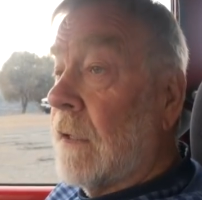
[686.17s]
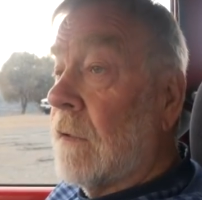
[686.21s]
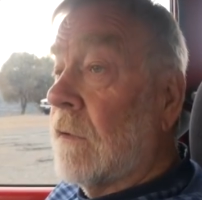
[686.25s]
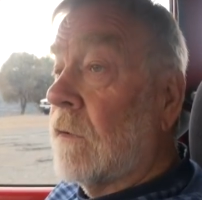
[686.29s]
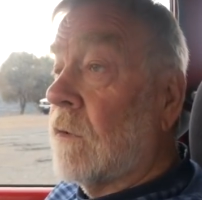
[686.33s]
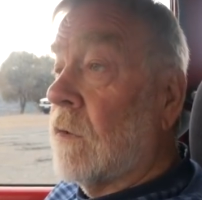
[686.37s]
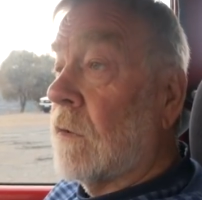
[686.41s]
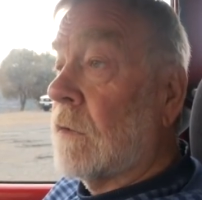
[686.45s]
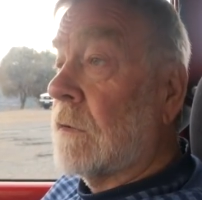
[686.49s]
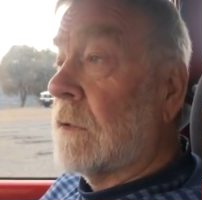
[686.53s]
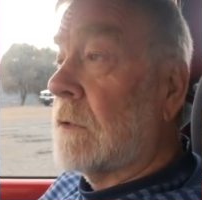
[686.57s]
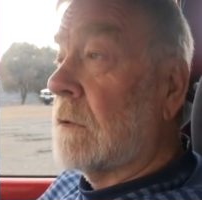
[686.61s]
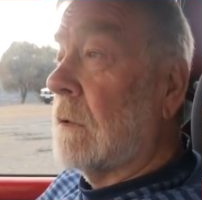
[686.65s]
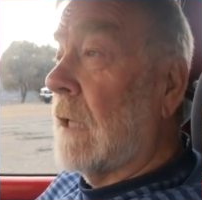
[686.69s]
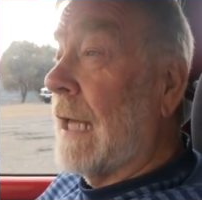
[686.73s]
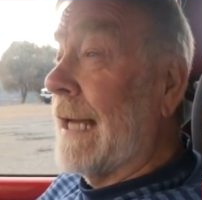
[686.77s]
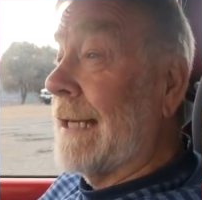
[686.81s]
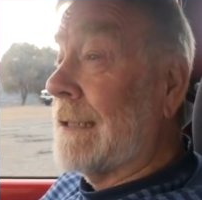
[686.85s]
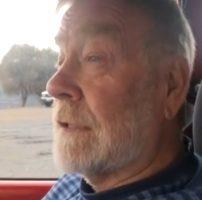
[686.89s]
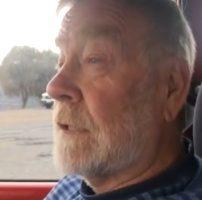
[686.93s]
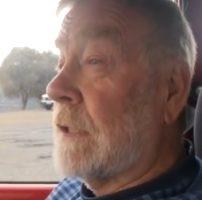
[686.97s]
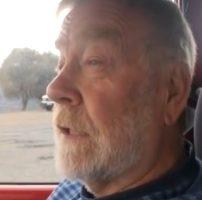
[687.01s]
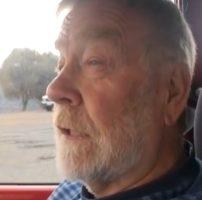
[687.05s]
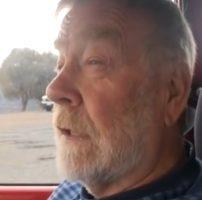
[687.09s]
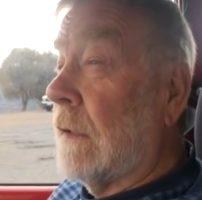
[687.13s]
And of course,
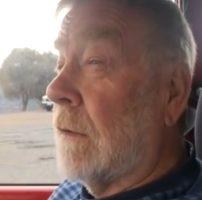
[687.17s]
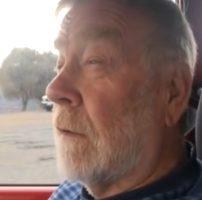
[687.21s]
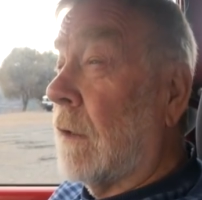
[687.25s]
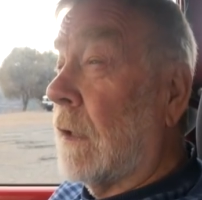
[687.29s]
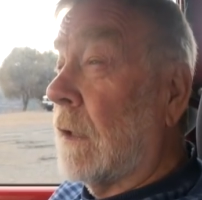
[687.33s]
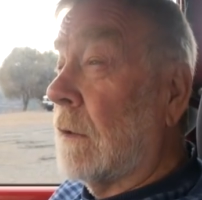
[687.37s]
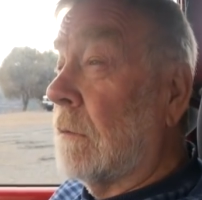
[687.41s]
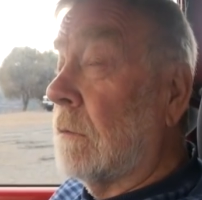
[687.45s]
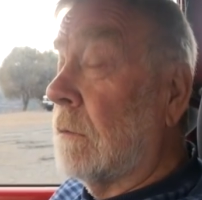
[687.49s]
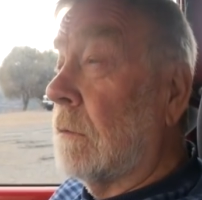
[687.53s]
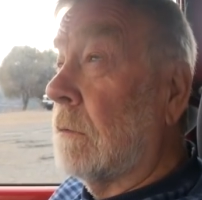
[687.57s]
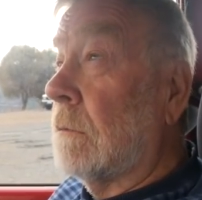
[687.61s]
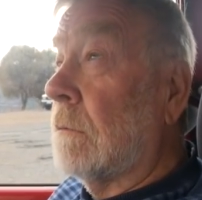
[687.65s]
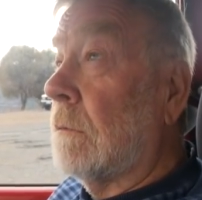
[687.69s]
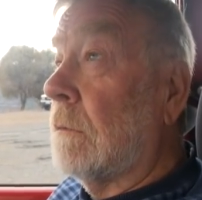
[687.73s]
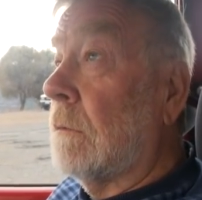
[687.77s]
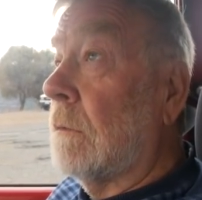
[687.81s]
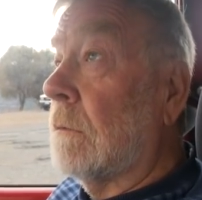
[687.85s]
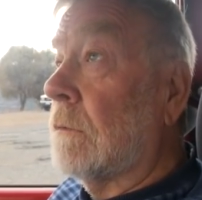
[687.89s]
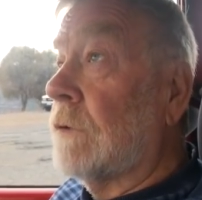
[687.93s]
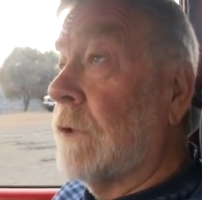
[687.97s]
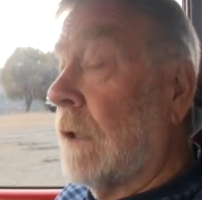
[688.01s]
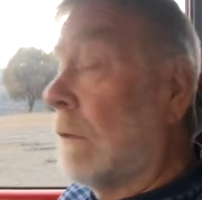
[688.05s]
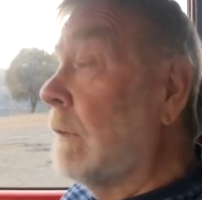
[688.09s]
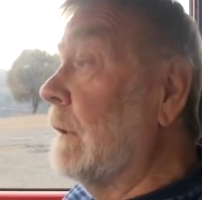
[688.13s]
last year, I,
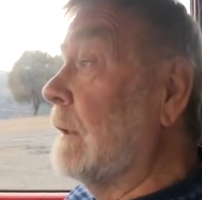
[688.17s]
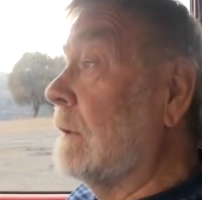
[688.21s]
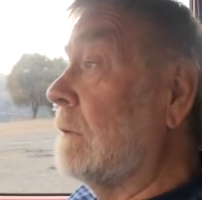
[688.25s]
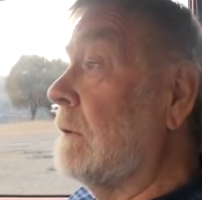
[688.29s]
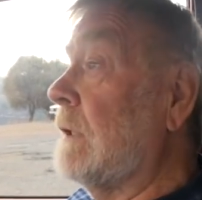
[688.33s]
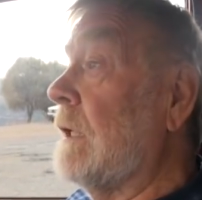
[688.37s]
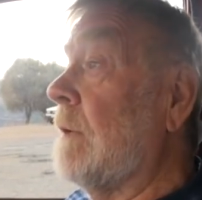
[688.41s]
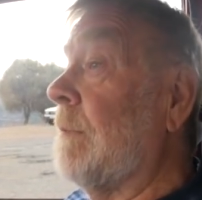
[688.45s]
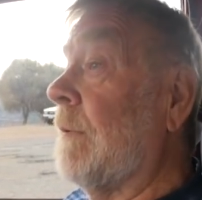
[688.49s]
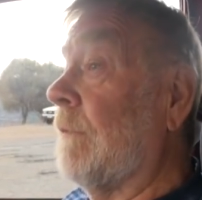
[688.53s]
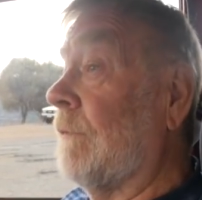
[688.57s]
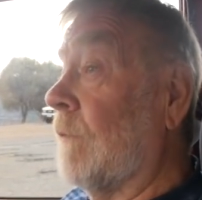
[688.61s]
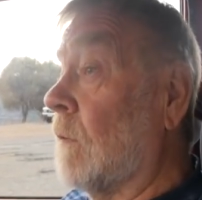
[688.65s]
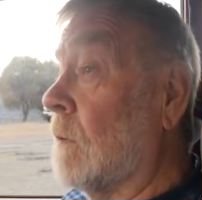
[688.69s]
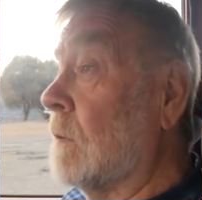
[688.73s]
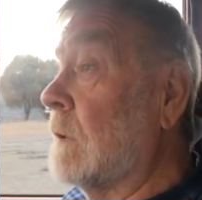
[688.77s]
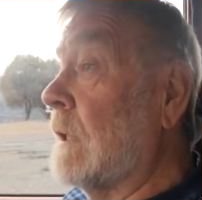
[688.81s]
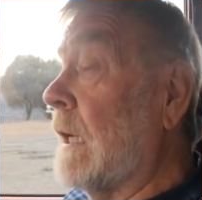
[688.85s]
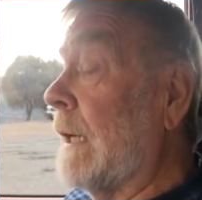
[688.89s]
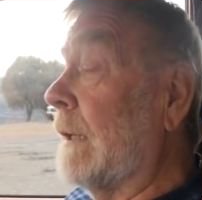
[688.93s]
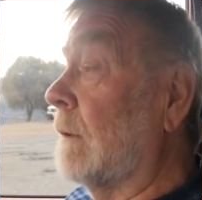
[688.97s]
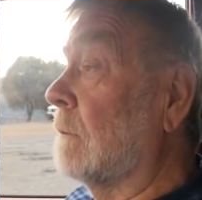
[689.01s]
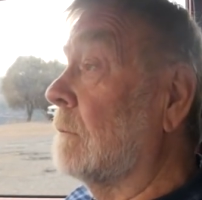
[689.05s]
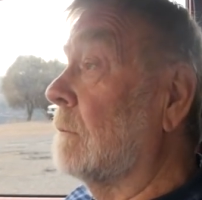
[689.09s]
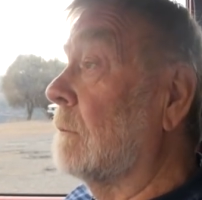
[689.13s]
sorry, year before
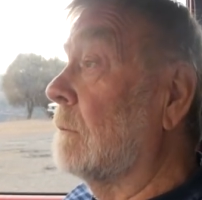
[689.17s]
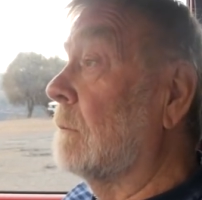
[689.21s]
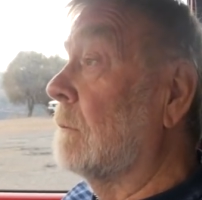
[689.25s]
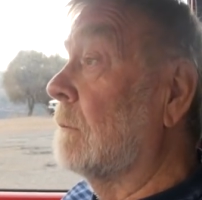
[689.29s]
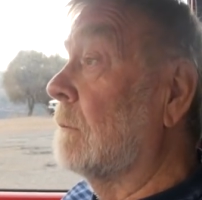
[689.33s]
now,